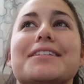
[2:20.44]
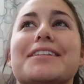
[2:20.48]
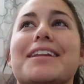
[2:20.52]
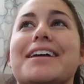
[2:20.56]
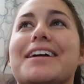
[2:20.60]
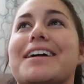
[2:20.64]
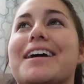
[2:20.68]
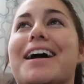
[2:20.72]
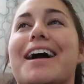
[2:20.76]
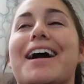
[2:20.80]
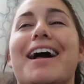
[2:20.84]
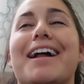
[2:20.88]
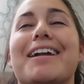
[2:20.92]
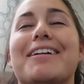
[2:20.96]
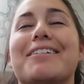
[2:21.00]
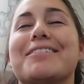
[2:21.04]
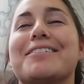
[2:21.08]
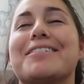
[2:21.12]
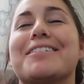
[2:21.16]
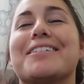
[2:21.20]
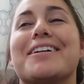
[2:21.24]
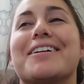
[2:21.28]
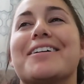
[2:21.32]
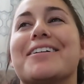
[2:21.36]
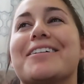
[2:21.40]
Like, I
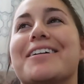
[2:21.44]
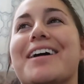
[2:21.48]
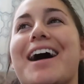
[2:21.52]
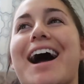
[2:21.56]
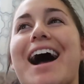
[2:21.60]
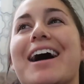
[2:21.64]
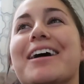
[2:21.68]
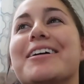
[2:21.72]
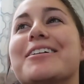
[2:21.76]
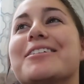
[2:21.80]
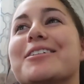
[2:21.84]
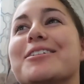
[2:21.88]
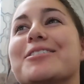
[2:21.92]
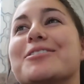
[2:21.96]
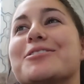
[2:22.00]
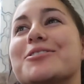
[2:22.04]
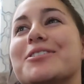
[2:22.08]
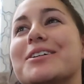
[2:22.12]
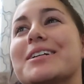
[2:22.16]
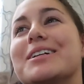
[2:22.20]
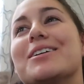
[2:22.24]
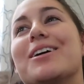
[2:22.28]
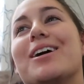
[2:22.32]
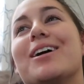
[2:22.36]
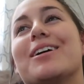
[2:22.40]
don't know how you don't
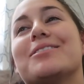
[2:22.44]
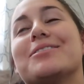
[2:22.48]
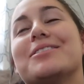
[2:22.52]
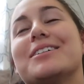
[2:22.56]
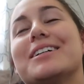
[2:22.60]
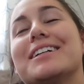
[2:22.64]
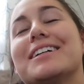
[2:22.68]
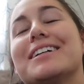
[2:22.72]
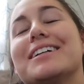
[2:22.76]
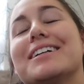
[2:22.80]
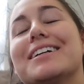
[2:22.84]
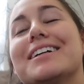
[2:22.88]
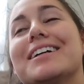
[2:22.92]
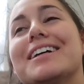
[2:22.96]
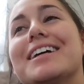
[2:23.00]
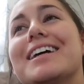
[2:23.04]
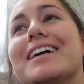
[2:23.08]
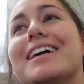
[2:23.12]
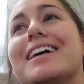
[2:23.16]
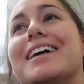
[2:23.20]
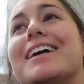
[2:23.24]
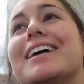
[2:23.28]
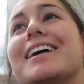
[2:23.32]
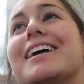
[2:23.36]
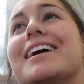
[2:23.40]
drink coffee.
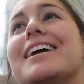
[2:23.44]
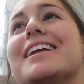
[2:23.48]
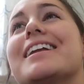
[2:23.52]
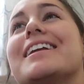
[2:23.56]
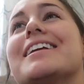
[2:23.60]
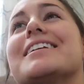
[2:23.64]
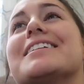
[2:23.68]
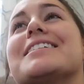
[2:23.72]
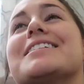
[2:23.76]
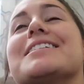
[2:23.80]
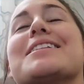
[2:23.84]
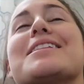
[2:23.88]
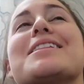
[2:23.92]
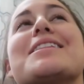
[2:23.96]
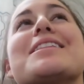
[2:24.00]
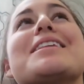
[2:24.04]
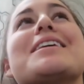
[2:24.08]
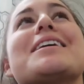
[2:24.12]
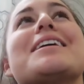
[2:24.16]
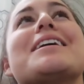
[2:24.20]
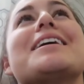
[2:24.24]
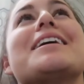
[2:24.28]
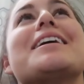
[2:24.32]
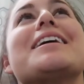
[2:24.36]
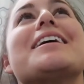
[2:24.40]
It is
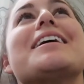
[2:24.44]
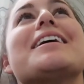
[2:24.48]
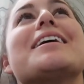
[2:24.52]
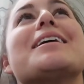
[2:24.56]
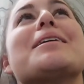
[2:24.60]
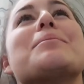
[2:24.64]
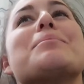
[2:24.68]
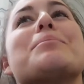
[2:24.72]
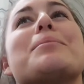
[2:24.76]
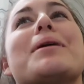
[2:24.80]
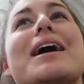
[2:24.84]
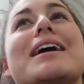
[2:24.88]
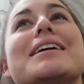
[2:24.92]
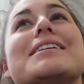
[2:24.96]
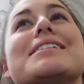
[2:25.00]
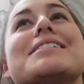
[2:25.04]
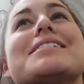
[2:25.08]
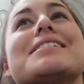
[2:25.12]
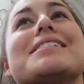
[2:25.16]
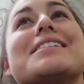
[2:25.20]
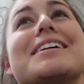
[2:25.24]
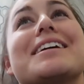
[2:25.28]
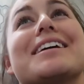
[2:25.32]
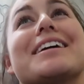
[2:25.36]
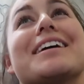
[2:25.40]
the
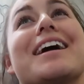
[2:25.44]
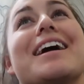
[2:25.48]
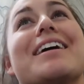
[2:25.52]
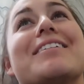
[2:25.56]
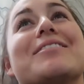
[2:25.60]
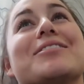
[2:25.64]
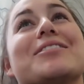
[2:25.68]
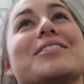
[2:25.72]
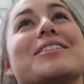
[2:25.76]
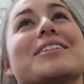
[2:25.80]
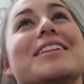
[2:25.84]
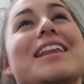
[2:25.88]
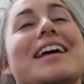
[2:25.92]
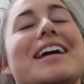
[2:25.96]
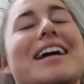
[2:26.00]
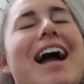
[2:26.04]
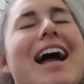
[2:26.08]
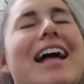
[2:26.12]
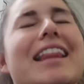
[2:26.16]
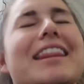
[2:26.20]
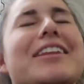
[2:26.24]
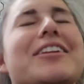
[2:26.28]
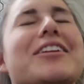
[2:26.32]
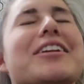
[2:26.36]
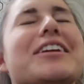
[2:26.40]
best thing ever. Like,
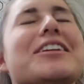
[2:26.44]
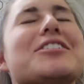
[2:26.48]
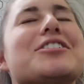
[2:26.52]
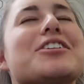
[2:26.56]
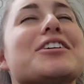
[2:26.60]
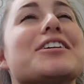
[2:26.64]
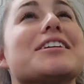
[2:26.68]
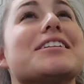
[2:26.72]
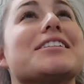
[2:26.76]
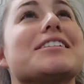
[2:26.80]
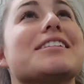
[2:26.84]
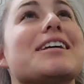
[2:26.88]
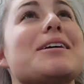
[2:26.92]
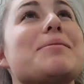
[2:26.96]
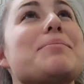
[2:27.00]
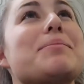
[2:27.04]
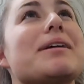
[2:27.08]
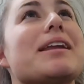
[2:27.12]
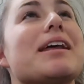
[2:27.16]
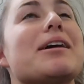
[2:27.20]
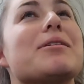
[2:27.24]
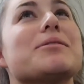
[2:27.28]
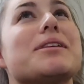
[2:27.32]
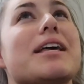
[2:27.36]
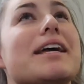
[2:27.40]
I literally took a sip
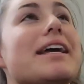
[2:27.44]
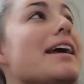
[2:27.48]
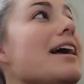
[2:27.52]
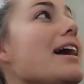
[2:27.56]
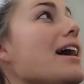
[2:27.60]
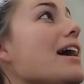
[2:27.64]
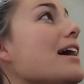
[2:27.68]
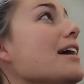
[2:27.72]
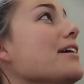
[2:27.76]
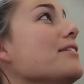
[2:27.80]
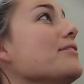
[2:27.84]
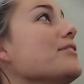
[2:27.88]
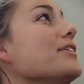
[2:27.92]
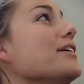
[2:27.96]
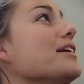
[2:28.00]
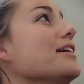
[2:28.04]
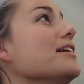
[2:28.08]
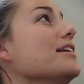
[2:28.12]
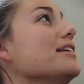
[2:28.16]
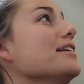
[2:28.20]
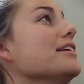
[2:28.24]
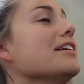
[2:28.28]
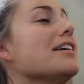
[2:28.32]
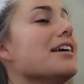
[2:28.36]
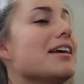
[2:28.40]
and I was like,
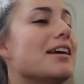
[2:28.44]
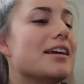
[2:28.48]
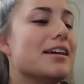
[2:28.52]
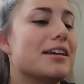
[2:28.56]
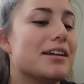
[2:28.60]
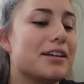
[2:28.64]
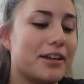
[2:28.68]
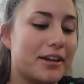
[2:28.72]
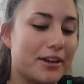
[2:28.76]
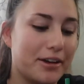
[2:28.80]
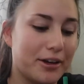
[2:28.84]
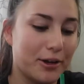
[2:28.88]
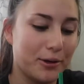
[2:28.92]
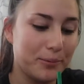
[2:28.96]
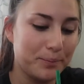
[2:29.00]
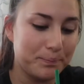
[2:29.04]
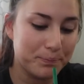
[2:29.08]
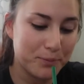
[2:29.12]
heaven, you know?